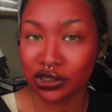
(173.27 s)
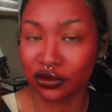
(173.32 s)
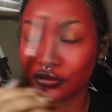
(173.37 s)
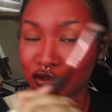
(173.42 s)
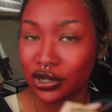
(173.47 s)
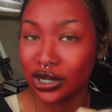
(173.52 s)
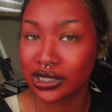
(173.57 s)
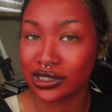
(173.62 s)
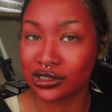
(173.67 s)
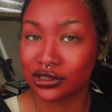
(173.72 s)
If you
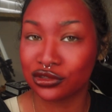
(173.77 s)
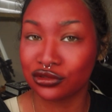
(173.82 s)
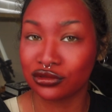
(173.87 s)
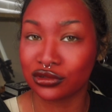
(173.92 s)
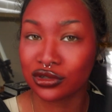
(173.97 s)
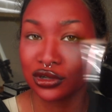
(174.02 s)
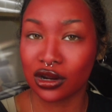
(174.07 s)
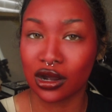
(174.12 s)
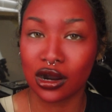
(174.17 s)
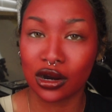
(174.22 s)
guys do
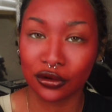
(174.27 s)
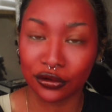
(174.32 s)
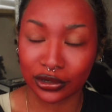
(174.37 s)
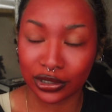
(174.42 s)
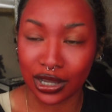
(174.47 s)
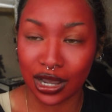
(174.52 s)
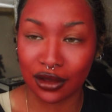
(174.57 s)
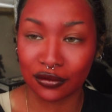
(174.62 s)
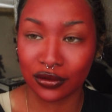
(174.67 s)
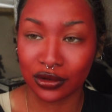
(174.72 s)
not already
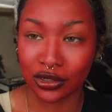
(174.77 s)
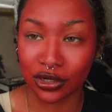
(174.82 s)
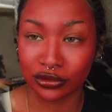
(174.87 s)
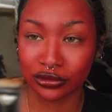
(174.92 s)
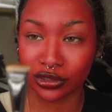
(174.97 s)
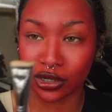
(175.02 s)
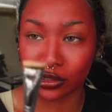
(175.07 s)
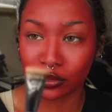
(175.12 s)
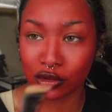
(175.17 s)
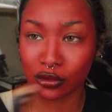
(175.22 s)
have a nose
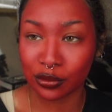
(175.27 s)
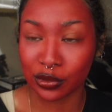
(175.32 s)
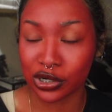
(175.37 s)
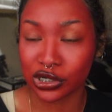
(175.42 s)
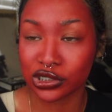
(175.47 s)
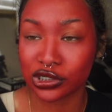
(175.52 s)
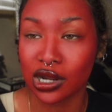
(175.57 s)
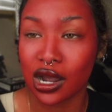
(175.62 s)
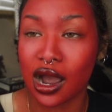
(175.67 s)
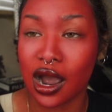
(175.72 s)
contour
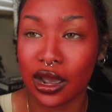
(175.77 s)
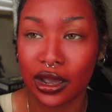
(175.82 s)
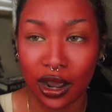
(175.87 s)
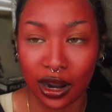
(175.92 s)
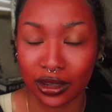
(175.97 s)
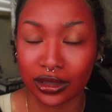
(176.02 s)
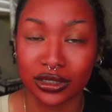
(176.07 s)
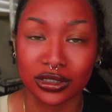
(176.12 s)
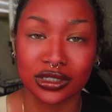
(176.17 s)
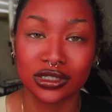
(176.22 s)
brush, I
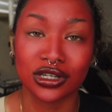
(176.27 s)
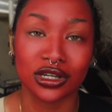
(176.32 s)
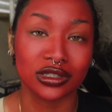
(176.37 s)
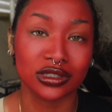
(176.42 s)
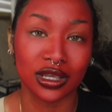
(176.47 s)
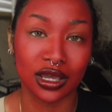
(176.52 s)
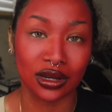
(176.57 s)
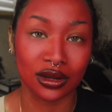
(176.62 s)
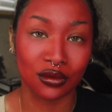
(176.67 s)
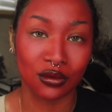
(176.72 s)
highly suggest
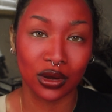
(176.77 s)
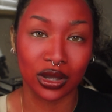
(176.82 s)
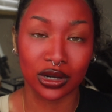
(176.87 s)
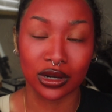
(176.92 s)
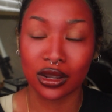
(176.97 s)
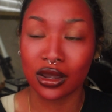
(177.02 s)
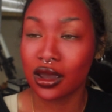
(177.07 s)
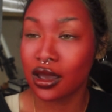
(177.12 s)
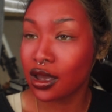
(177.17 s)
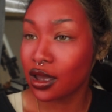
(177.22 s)
getting one.
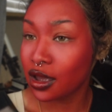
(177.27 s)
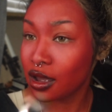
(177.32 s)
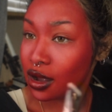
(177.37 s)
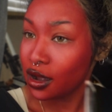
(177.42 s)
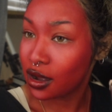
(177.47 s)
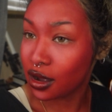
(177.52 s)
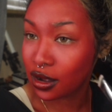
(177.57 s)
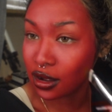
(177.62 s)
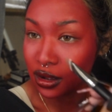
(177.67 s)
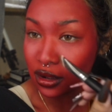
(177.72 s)

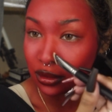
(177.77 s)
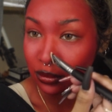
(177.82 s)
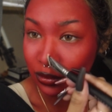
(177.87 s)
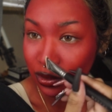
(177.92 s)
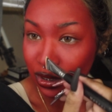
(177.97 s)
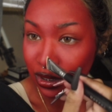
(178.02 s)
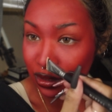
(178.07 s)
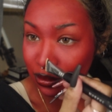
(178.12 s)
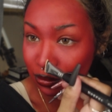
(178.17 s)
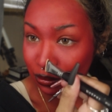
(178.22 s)

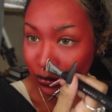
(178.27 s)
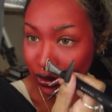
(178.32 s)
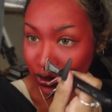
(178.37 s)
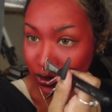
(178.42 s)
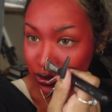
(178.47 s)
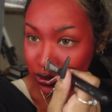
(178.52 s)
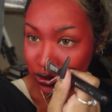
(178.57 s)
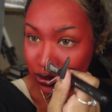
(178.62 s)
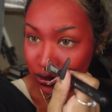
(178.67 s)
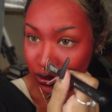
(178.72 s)
It
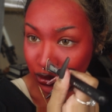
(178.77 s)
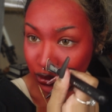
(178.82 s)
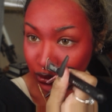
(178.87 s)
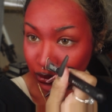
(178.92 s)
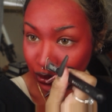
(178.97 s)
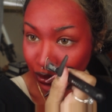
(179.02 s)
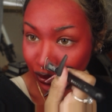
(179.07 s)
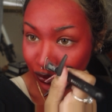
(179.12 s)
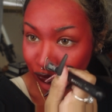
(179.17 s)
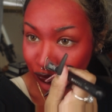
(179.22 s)
makes
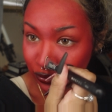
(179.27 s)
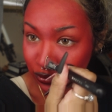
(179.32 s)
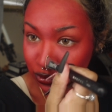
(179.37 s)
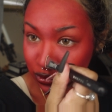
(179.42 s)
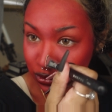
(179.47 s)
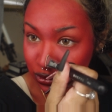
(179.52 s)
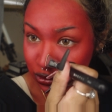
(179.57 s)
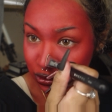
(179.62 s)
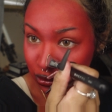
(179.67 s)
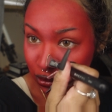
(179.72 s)
life
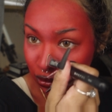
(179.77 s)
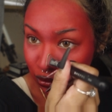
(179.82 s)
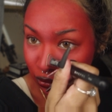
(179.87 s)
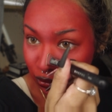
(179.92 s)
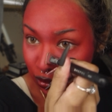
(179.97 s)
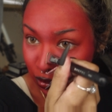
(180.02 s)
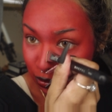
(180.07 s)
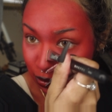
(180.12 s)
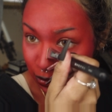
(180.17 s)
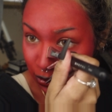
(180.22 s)

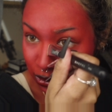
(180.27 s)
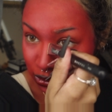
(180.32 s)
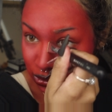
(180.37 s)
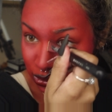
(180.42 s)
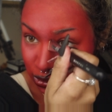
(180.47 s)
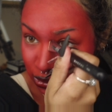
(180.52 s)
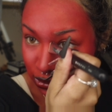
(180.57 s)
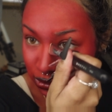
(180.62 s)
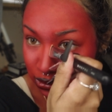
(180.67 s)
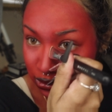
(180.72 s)
so
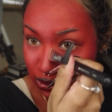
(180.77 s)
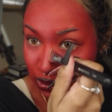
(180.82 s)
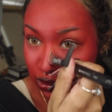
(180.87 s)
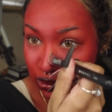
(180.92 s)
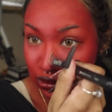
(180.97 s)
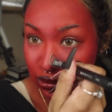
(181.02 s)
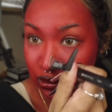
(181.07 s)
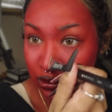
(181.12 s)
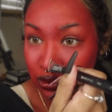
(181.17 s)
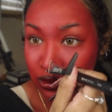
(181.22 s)
much
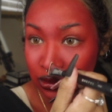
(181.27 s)
easier.